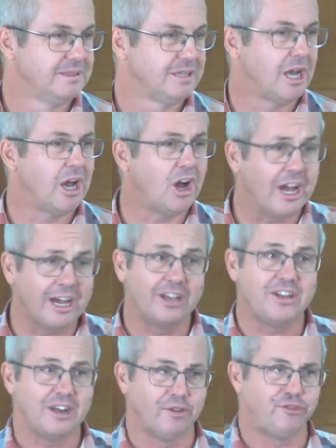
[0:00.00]
I
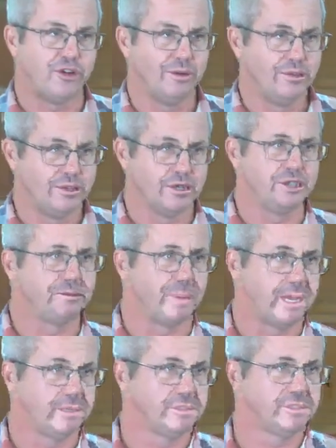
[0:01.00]
identify with these
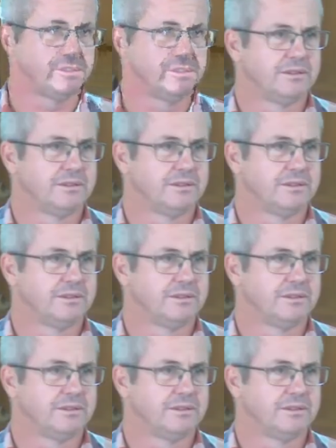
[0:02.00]
blokes